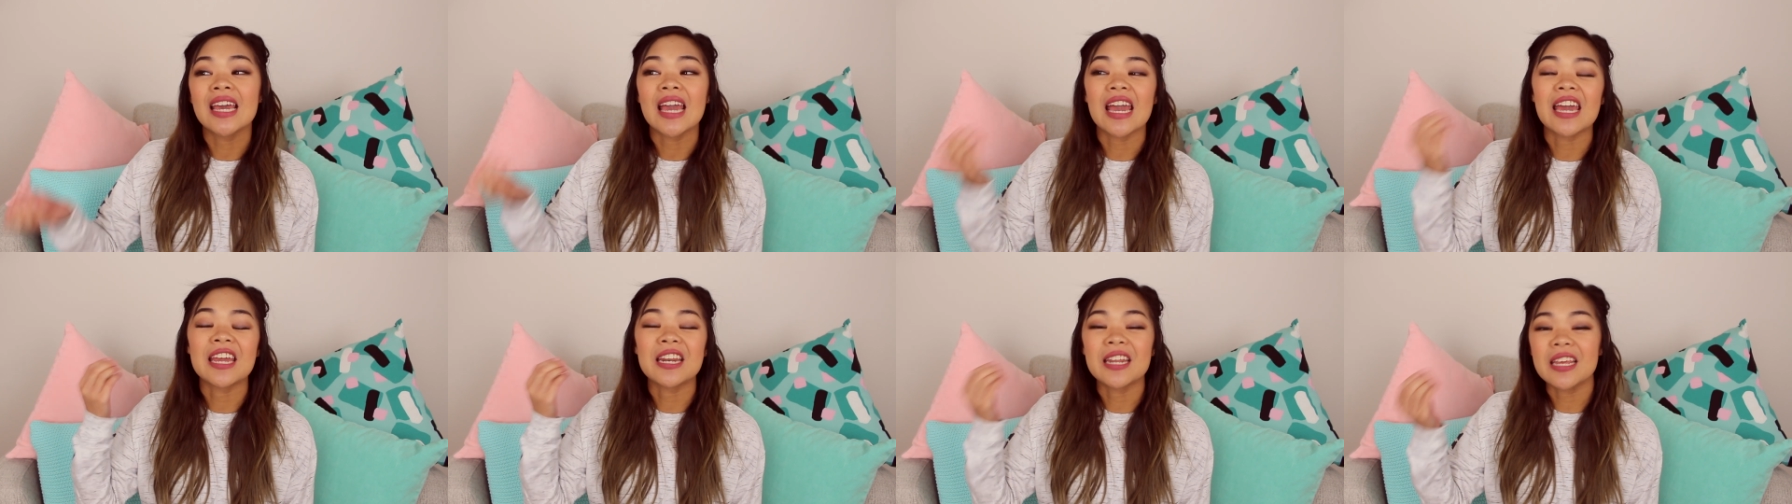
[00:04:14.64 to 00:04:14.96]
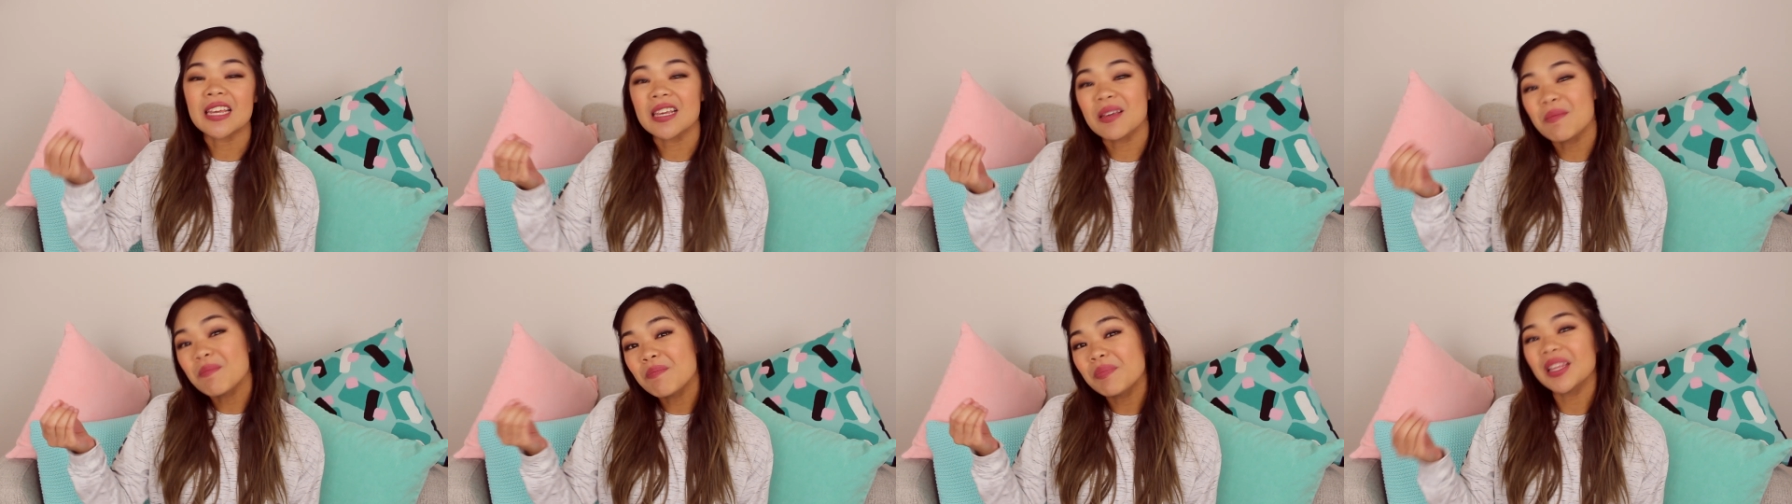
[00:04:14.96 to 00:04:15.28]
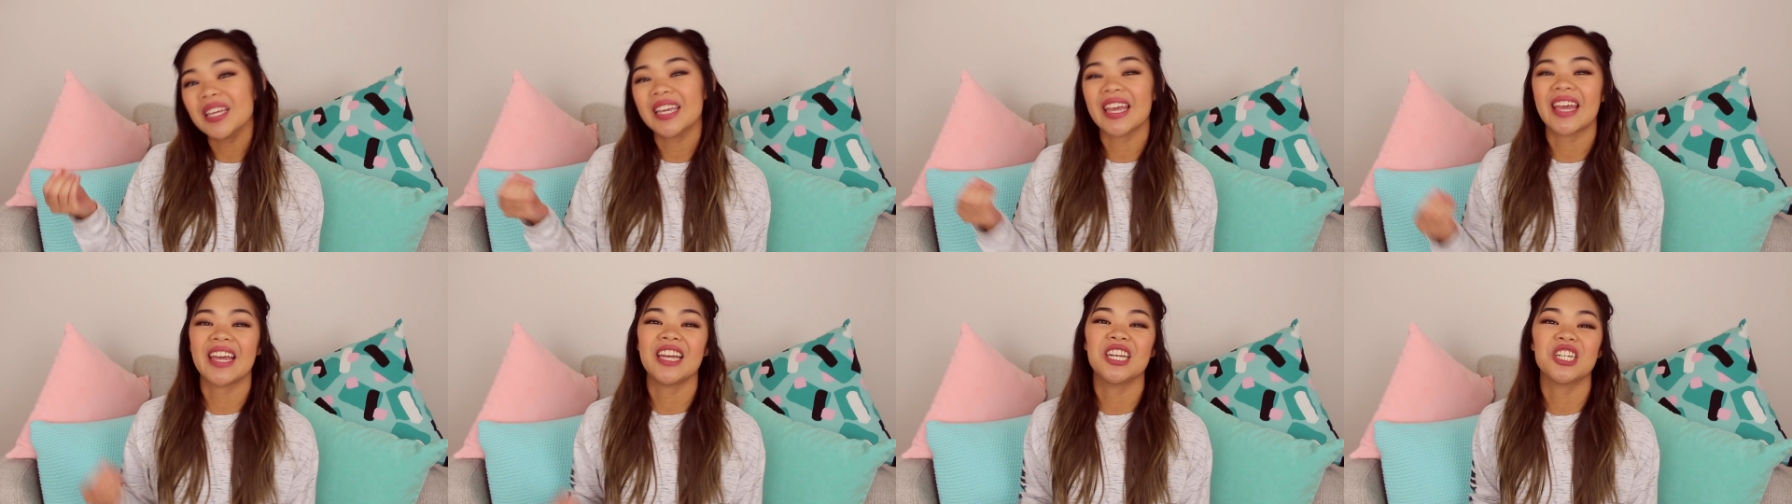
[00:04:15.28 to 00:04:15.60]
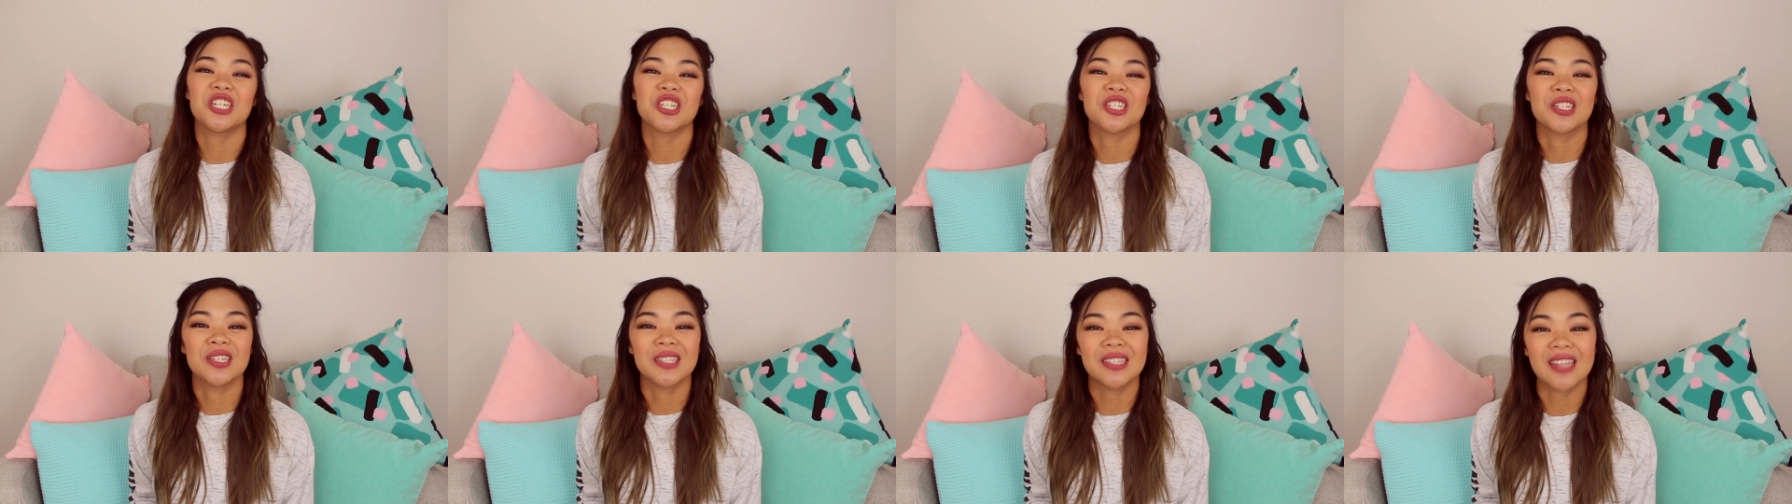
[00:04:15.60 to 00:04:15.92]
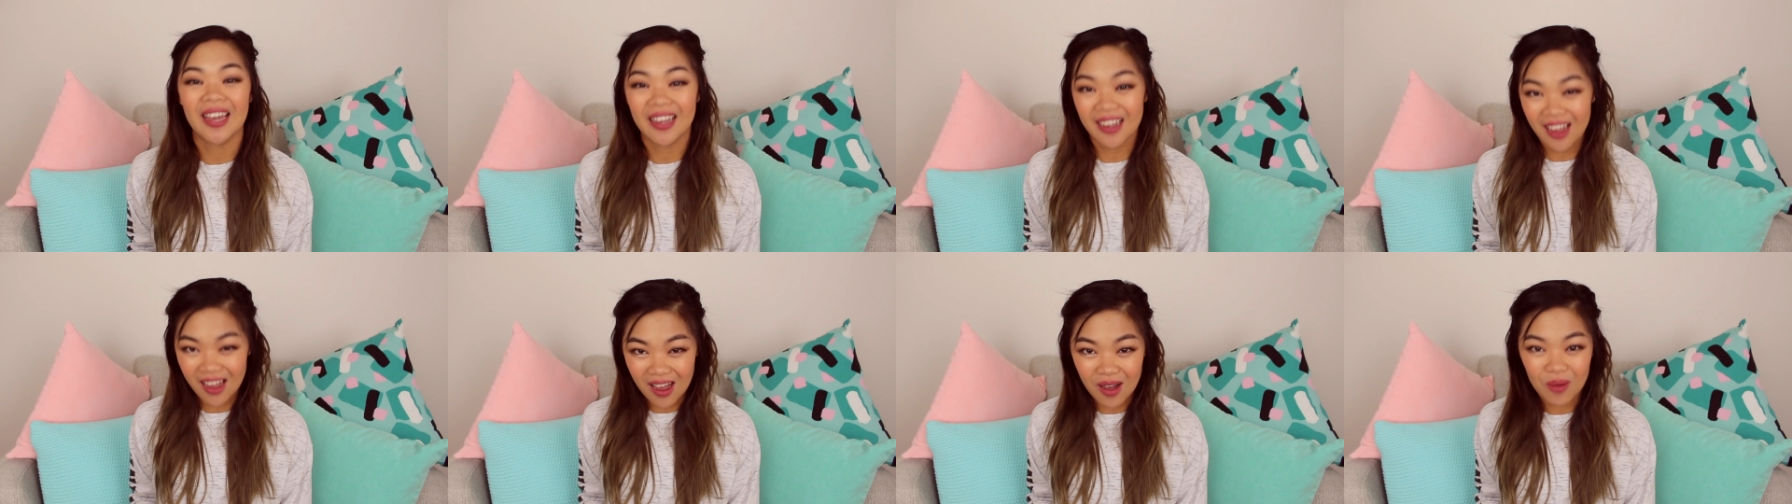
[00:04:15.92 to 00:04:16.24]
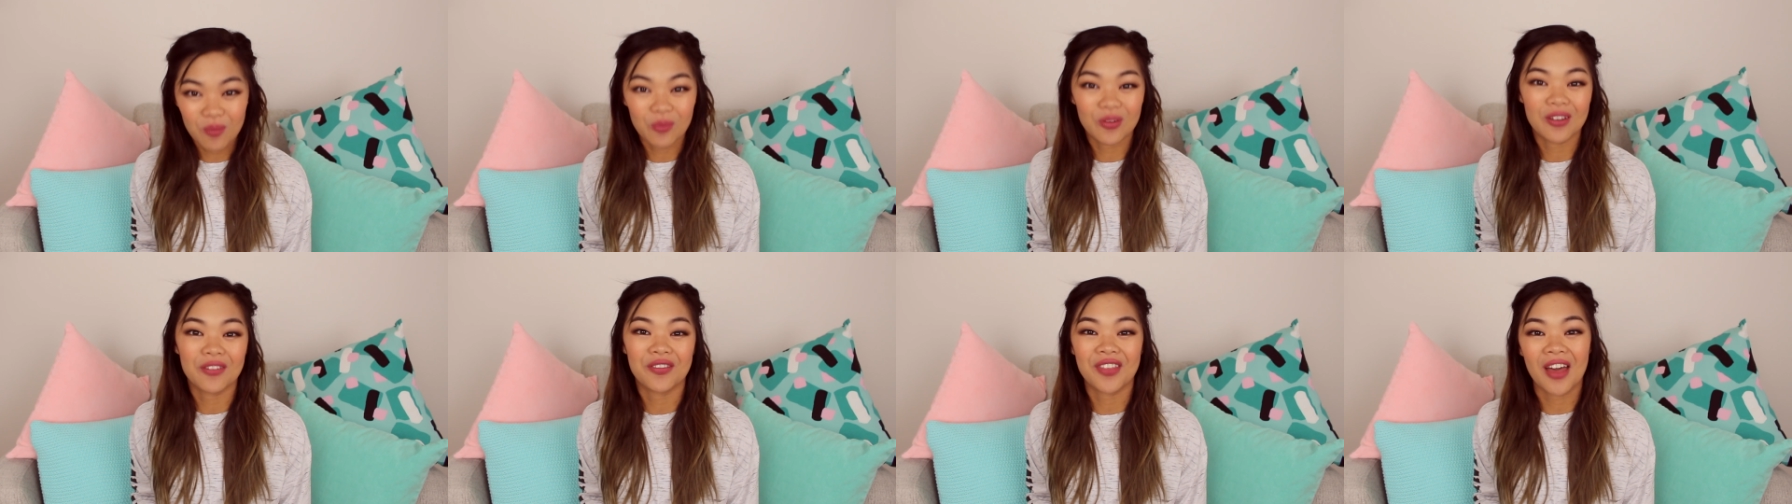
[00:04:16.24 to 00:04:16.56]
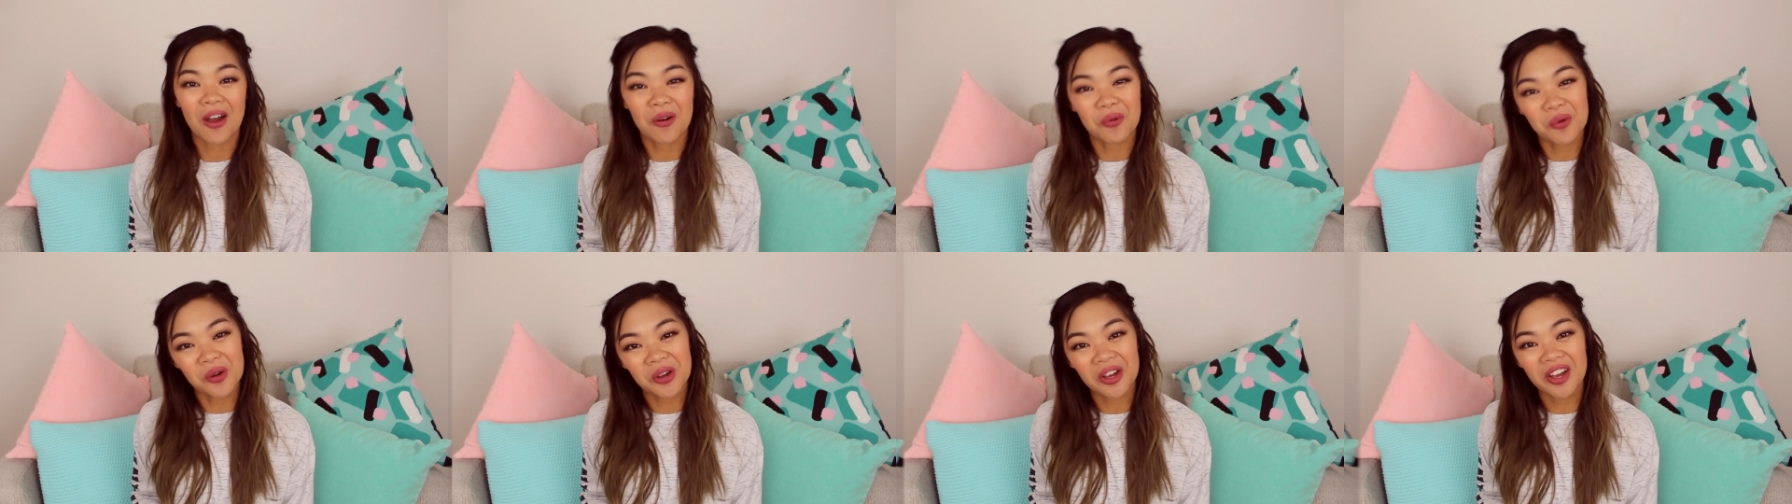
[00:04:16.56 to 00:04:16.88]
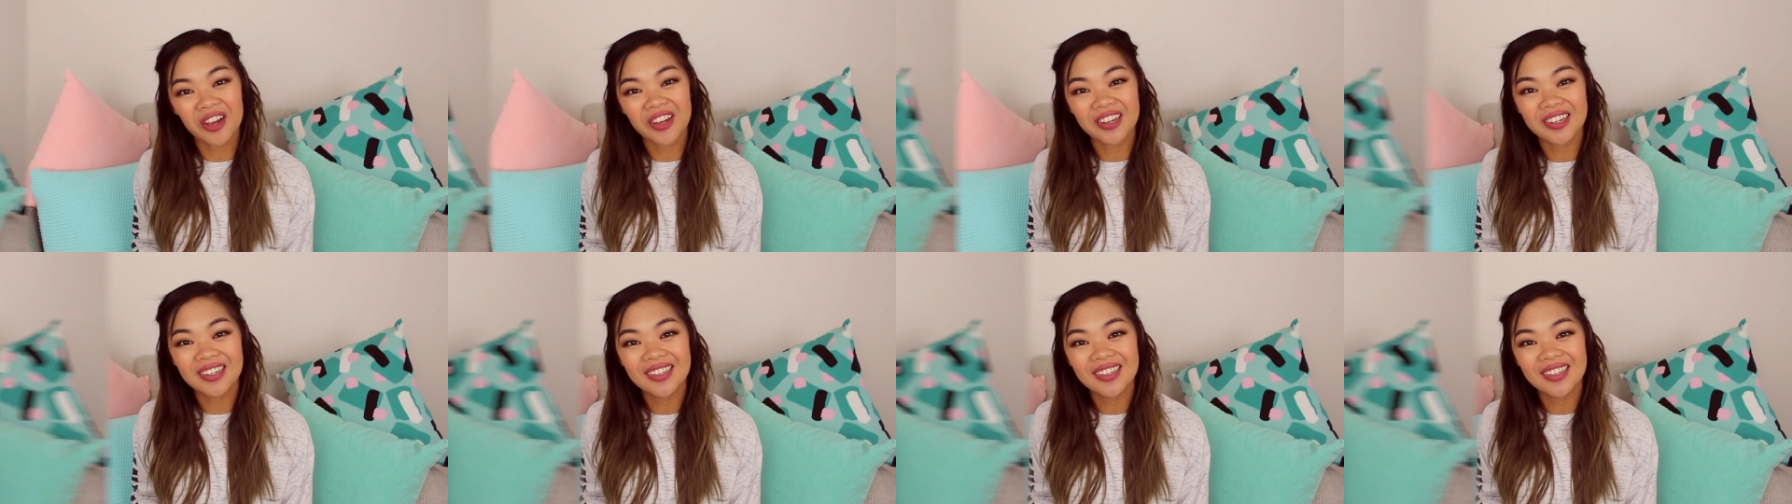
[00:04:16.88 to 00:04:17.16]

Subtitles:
and implications that come with that word.